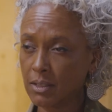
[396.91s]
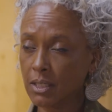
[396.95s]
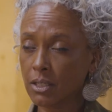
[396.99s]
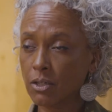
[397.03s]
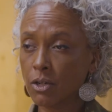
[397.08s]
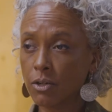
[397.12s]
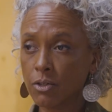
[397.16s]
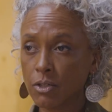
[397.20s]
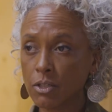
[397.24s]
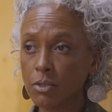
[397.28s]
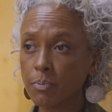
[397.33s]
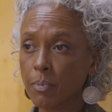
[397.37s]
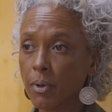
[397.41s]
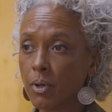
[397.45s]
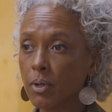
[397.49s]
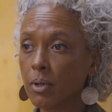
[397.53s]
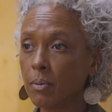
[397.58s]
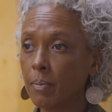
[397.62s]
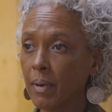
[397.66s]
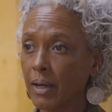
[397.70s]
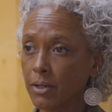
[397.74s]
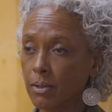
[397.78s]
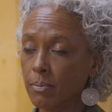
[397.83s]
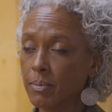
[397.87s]
I know you spoke
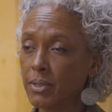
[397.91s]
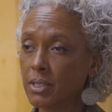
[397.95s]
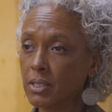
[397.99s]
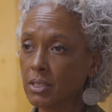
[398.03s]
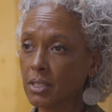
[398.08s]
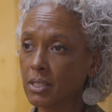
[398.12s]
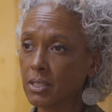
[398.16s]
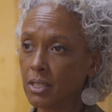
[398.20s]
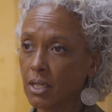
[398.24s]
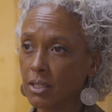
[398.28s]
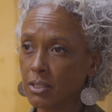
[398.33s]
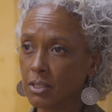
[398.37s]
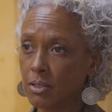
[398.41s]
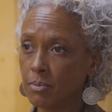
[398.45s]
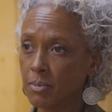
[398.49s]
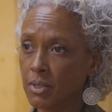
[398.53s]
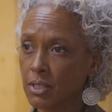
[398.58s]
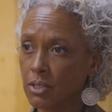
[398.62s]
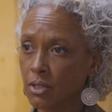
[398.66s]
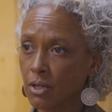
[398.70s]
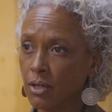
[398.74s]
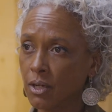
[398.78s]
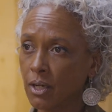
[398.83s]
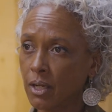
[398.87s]
about your business customers
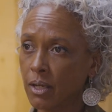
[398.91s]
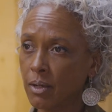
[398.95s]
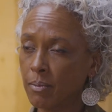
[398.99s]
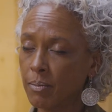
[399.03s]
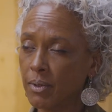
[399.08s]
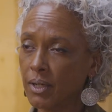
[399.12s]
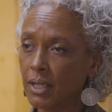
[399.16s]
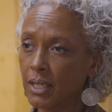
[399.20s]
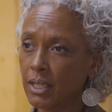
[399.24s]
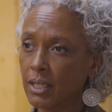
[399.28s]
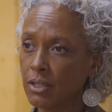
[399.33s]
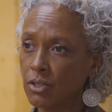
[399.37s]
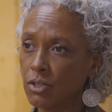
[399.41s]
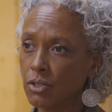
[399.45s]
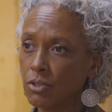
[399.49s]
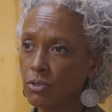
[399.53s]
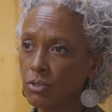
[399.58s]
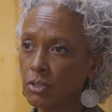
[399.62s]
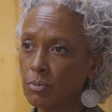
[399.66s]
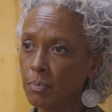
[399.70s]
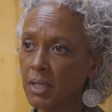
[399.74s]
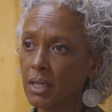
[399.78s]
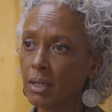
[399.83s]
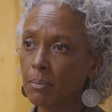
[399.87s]
earlier, but can you
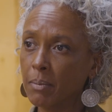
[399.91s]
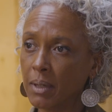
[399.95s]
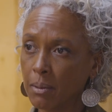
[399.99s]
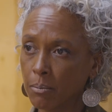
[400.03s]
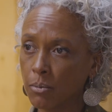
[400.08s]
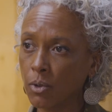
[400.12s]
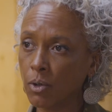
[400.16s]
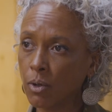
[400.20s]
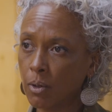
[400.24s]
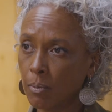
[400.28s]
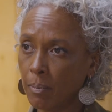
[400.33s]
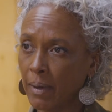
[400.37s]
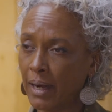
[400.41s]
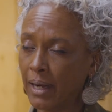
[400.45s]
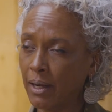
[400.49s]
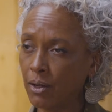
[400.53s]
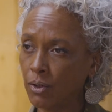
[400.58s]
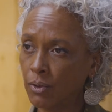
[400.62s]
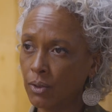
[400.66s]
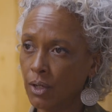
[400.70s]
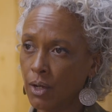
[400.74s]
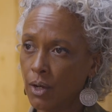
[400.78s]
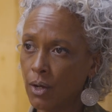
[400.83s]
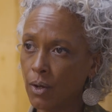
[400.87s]
speak a bit more about
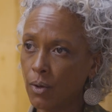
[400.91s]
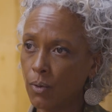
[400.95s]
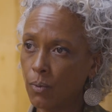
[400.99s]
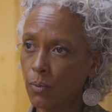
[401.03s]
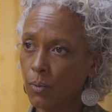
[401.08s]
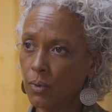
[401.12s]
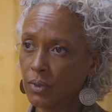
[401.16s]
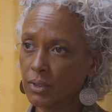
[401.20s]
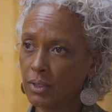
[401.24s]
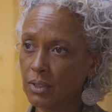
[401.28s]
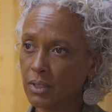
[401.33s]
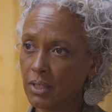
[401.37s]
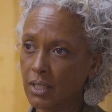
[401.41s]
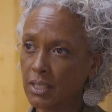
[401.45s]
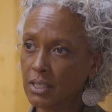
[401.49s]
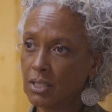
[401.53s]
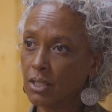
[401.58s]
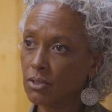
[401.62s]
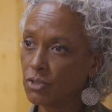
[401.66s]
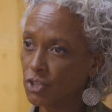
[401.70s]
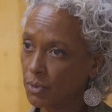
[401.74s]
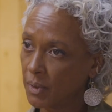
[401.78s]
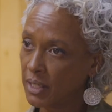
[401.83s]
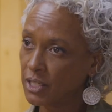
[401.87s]
what the
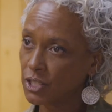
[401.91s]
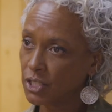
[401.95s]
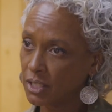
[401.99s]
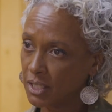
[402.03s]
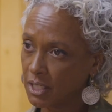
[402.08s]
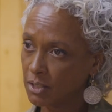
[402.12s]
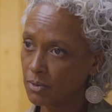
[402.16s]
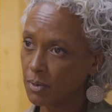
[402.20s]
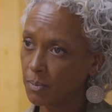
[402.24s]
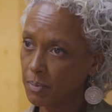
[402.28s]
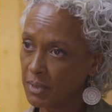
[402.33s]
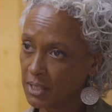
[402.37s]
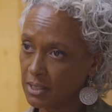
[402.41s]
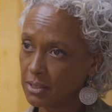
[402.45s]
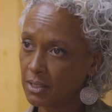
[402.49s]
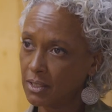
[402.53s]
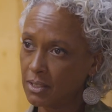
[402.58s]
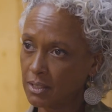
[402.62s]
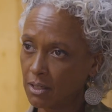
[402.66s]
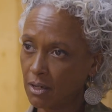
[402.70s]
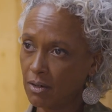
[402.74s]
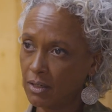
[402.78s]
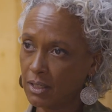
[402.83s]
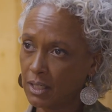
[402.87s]
situation is with business
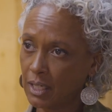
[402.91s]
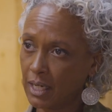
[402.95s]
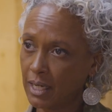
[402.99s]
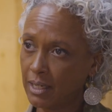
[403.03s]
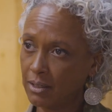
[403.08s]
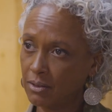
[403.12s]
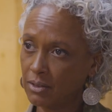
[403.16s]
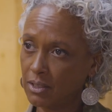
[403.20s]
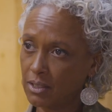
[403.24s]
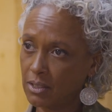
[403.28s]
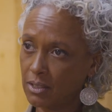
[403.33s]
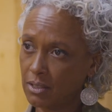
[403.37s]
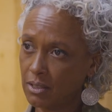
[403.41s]
current accounts?